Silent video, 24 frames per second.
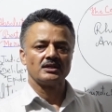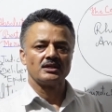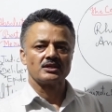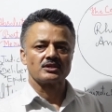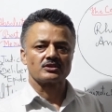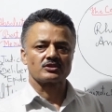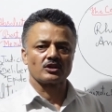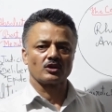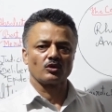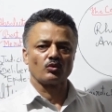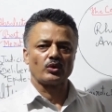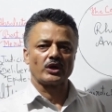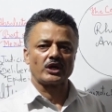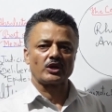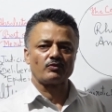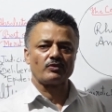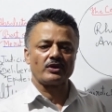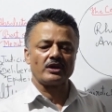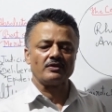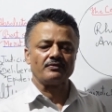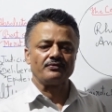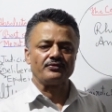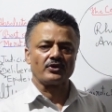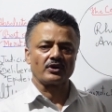So when
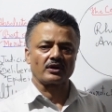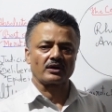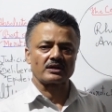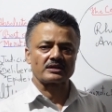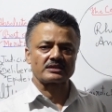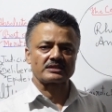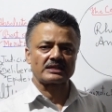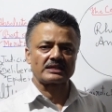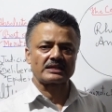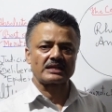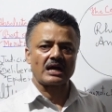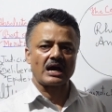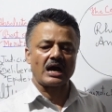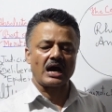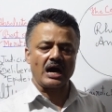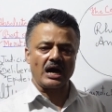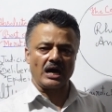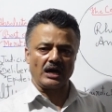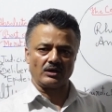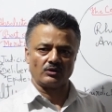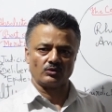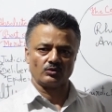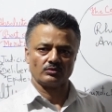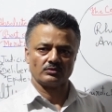we focus on
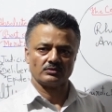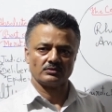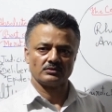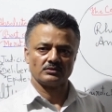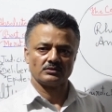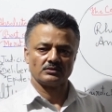how,